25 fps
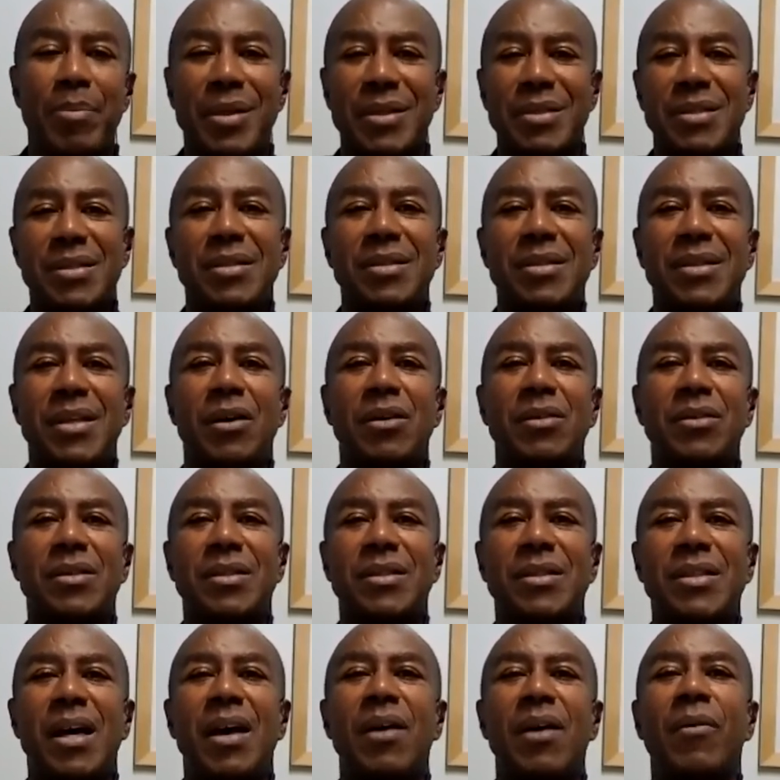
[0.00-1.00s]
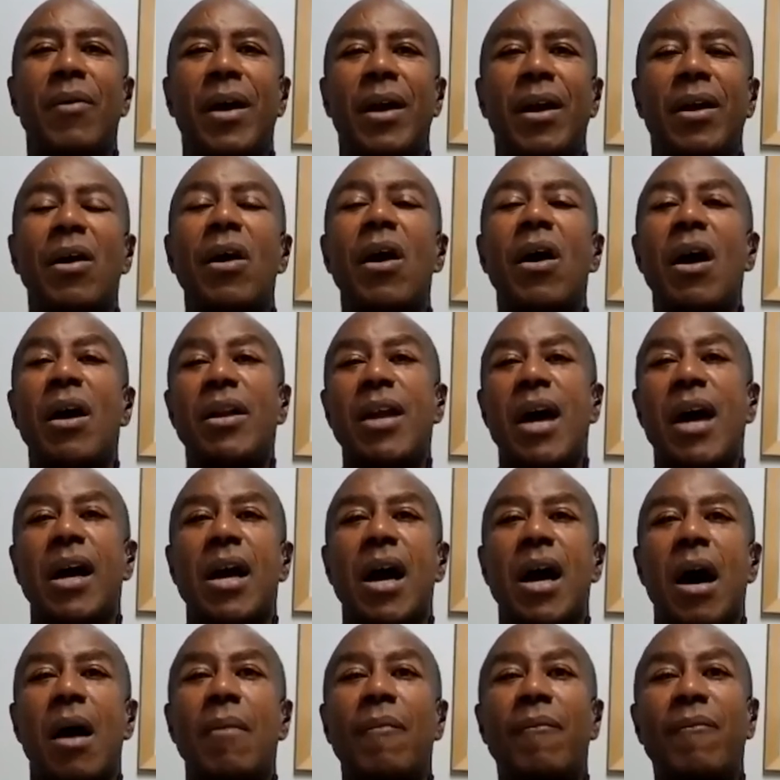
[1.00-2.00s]

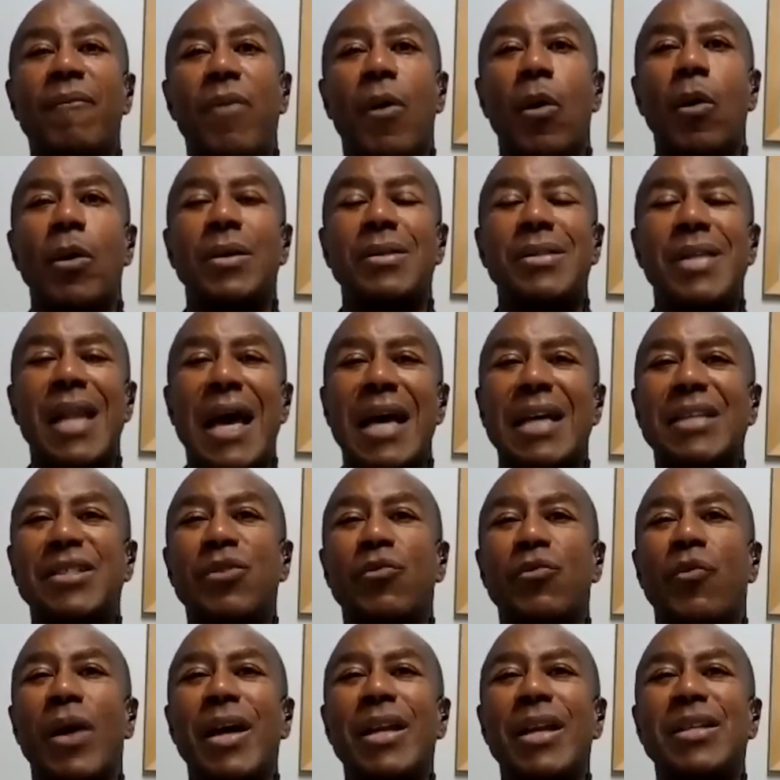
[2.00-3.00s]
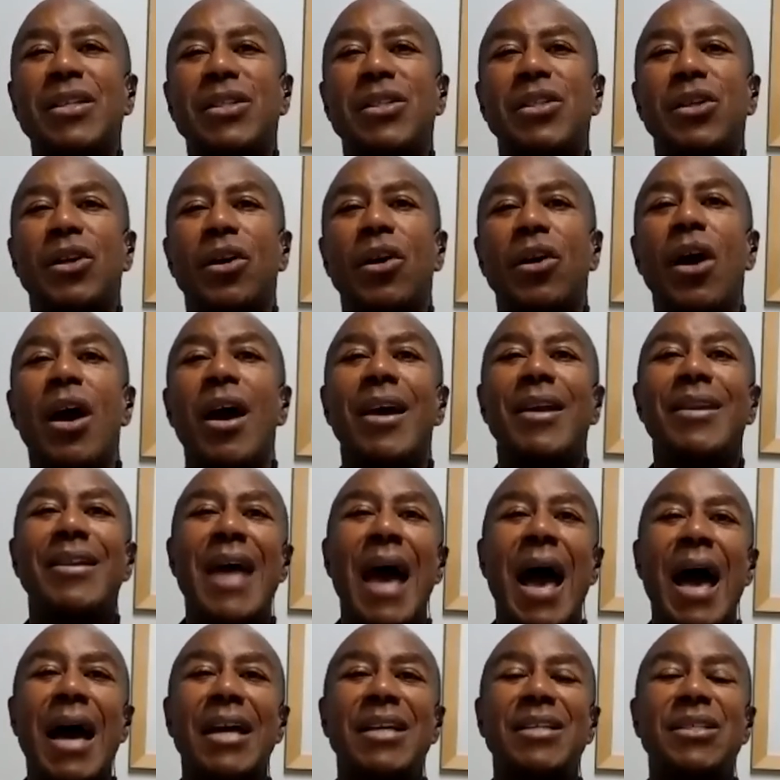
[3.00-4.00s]

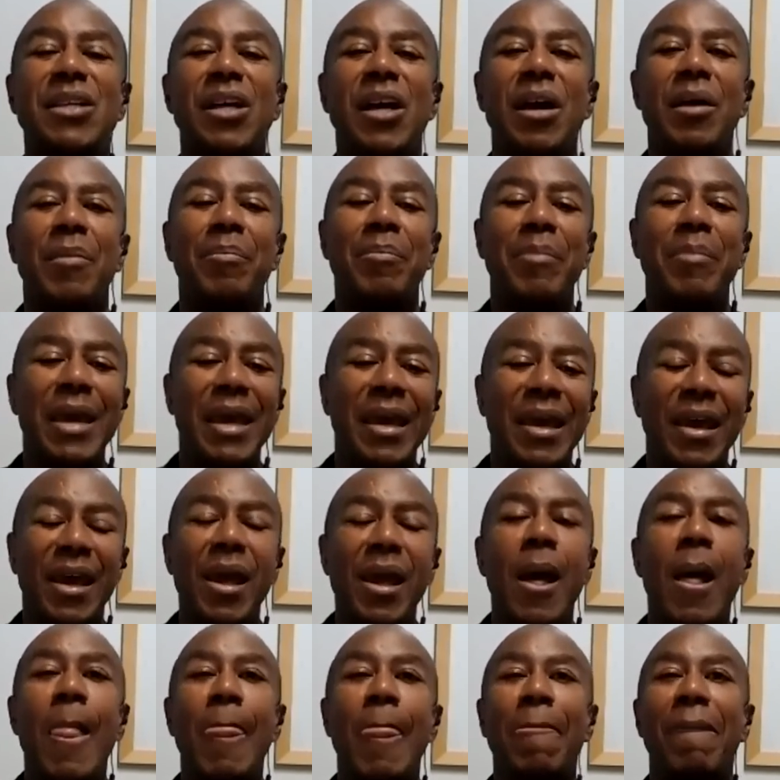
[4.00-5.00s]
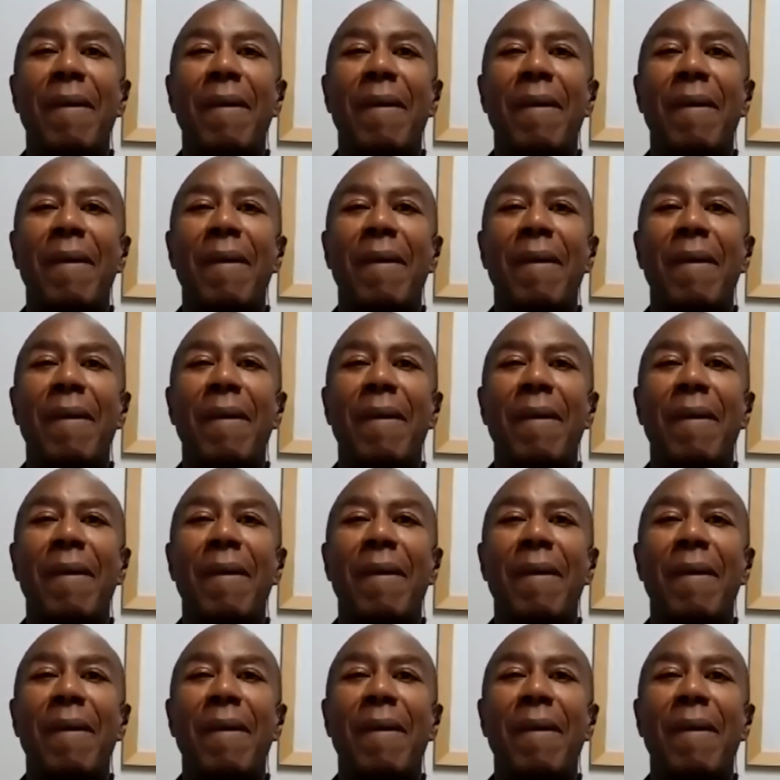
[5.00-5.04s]
businesssalesaccelerator.com/register-me,